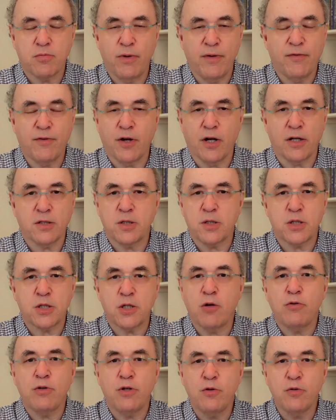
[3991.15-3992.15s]
we've gotten
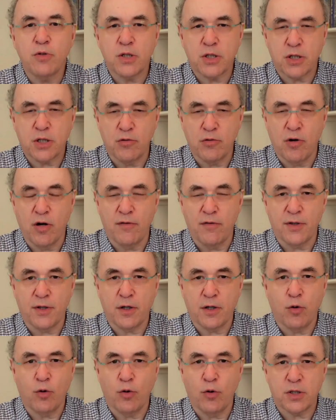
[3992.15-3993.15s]
so used to over the
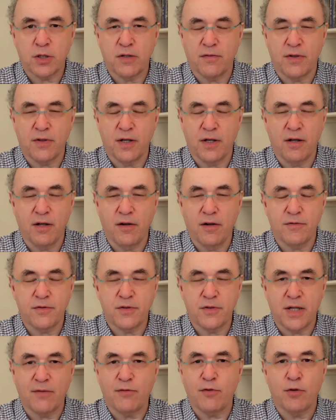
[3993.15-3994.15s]
course of the of
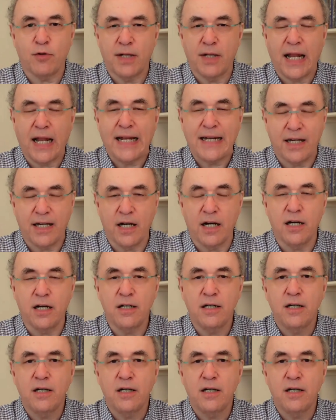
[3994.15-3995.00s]
several millennia